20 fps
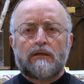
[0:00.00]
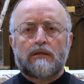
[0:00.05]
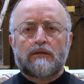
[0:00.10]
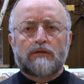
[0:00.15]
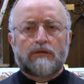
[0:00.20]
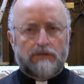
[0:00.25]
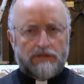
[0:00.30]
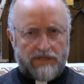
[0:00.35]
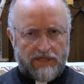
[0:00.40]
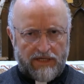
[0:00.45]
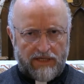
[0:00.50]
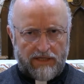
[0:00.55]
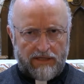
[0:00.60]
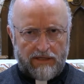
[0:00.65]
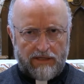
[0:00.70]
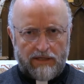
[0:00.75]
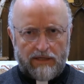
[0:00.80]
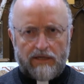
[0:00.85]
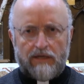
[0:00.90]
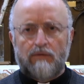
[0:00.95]
Good
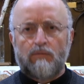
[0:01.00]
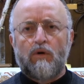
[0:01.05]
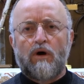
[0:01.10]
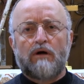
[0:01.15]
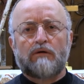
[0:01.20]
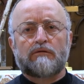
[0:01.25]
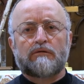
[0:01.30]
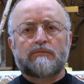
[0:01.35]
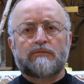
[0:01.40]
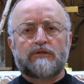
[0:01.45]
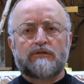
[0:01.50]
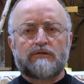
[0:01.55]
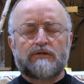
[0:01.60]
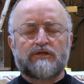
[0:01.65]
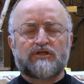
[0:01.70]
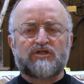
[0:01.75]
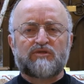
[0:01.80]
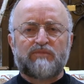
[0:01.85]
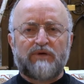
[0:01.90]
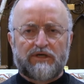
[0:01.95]
day and welcome to
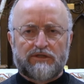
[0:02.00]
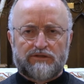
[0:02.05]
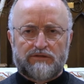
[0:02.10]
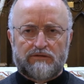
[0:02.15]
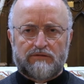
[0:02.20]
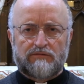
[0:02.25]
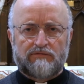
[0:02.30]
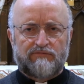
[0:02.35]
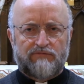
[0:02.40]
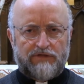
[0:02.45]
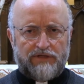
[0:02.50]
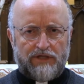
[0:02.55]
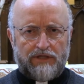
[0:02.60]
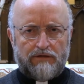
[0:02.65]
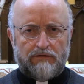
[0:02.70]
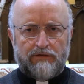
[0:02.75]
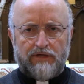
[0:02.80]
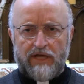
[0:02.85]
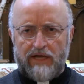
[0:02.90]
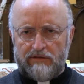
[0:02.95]
this special
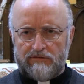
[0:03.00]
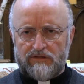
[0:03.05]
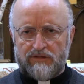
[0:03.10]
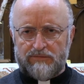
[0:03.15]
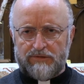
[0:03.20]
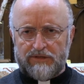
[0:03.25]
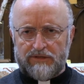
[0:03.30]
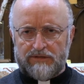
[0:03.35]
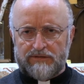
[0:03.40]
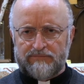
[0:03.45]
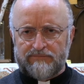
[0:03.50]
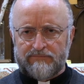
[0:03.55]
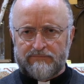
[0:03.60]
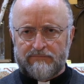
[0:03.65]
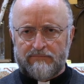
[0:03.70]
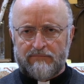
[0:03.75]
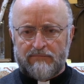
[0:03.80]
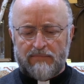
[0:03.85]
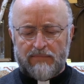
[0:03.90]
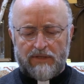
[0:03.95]
video announcement.
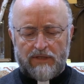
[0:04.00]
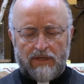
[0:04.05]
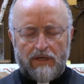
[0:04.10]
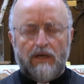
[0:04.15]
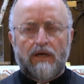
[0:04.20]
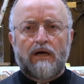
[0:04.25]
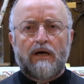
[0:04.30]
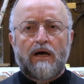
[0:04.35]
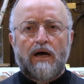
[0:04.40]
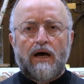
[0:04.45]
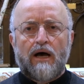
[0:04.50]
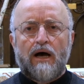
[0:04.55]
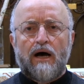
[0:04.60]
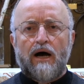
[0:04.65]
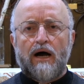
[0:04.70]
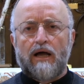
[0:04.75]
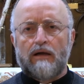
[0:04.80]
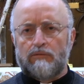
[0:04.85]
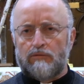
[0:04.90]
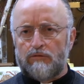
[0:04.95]

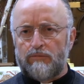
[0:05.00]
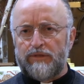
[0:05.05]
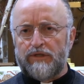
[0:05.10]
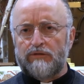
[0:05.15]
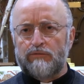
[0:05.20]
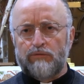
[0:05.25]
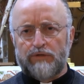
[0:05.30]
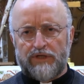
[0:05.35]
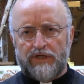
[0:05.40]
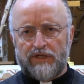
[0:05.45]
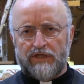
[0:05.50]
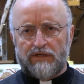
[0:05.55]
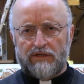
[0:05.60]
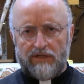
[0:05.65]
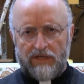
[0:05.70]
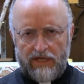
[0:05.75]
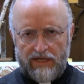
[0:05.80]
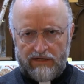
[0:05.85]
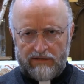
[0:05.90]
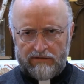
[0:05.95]
I will be reading a
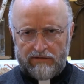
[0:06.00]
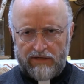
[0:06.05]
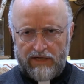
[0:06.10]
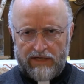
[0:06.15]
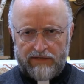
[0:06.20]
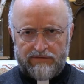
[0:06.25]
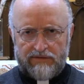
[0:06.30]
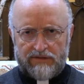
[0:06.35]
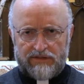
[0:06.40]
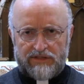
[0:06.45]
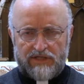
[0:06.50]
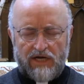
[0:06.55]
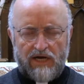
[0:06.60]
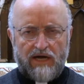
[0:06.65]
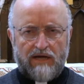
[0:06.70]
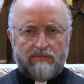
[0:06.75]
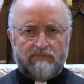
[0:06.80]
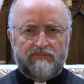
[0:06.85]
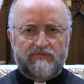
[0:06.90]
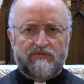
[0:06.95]
letter at this
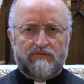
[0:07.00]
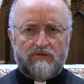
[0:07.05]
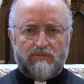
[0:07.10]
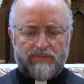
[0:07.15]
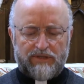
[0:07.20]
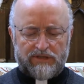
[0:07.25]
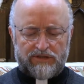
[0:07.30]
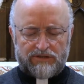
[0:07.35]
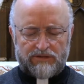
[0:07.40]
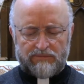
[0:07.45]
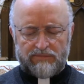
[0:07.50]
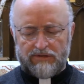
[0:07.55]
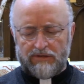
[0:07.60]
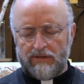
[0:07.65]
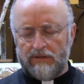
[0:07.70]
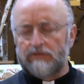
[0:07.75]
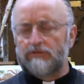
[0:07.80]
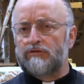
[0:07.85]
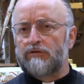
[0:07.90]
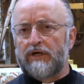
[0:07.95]
time from the
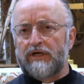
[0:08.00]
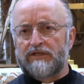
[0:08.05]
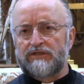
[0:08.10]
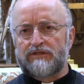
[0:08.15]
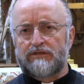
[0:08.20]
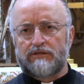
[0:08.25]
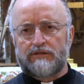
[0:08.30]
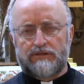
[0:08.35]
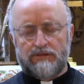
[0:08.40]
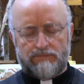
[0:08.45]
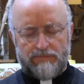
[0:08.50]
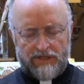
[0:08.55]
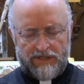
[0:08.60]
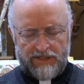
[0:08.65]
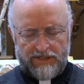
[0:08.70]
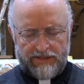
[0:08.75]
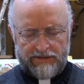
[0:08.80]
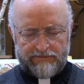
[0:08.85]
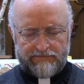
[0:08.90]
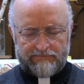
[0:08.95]
bishop addressed to
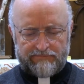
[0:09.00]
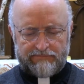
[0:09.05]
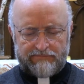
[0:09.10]
me.